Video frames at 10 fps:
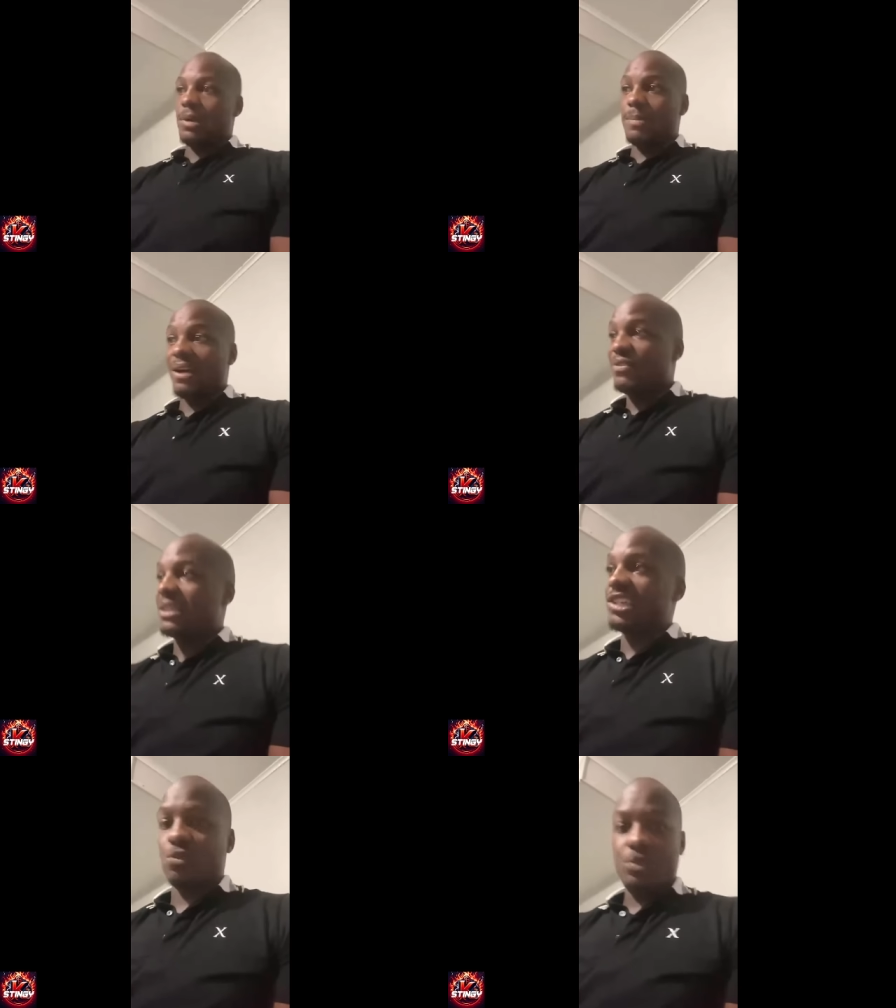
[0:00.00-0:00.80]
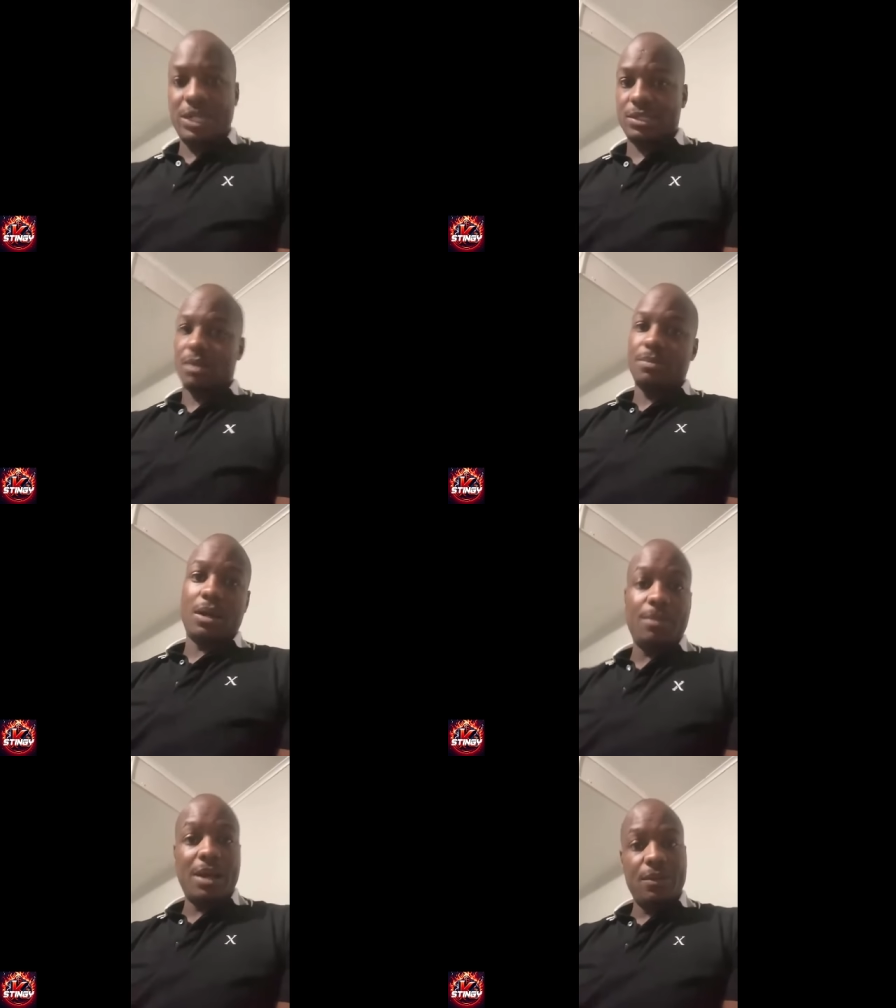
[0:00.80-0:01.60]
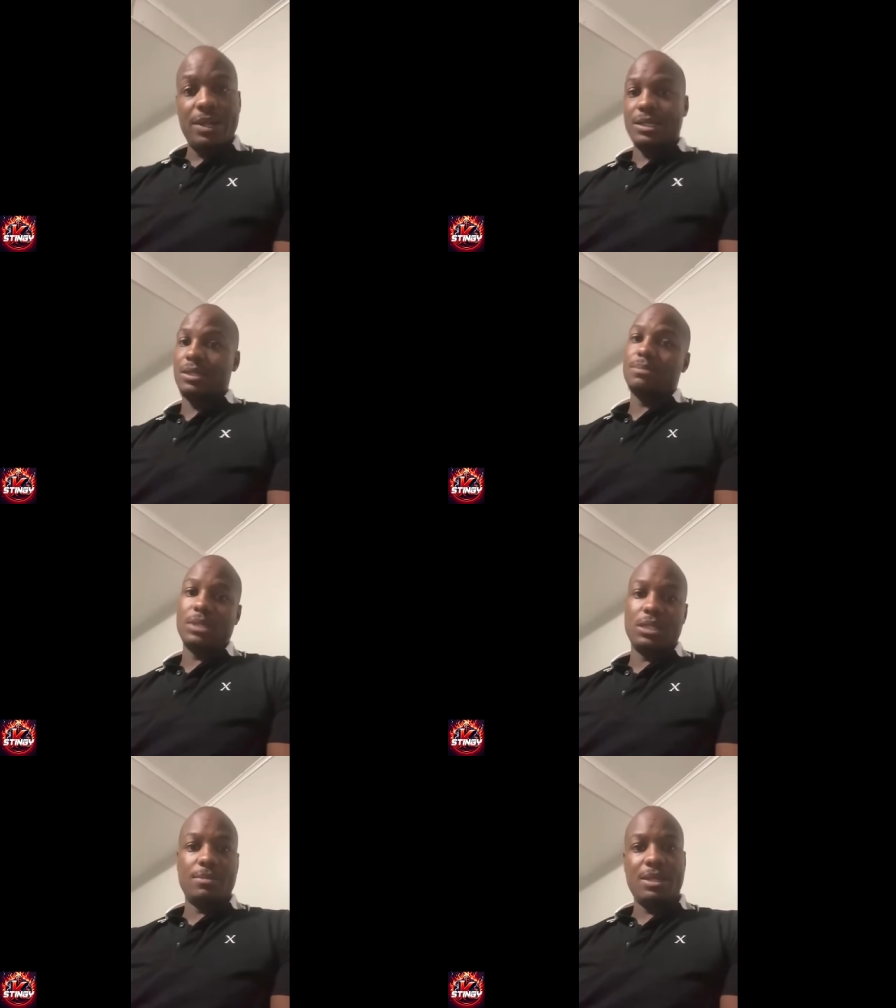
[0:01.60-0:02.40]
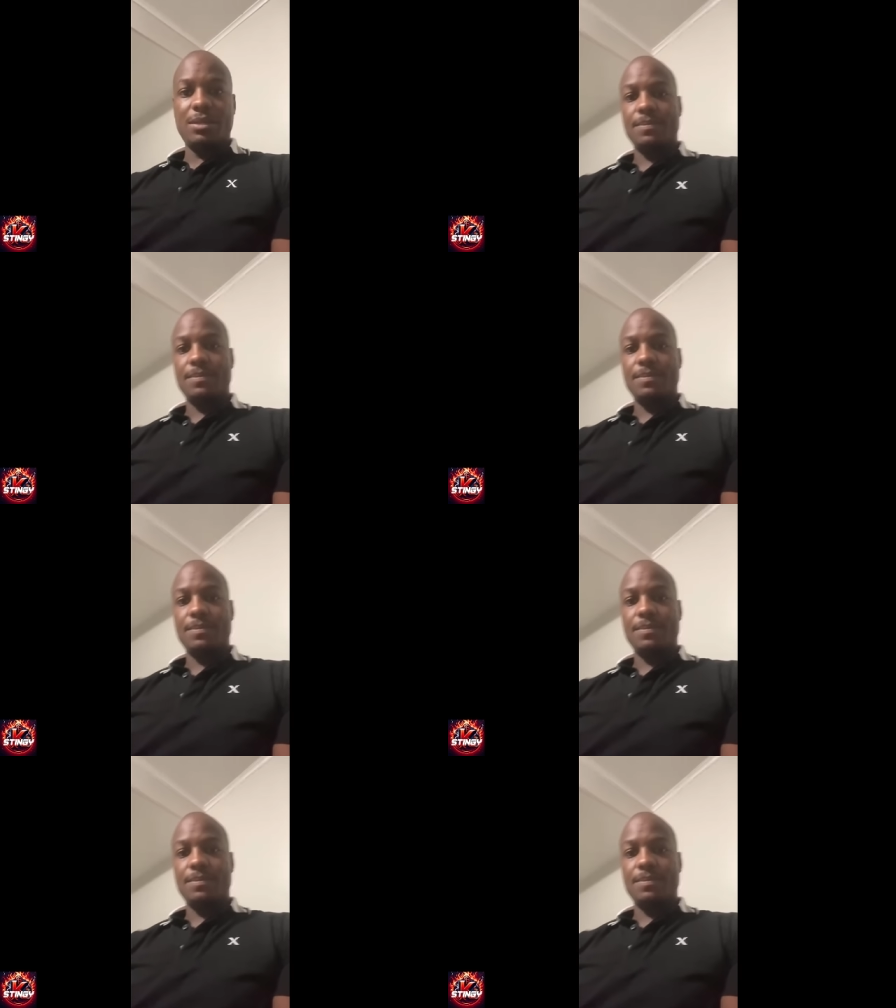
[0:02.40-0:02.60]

man, I'm gonna get you rich. I'm I'm already getting money, man.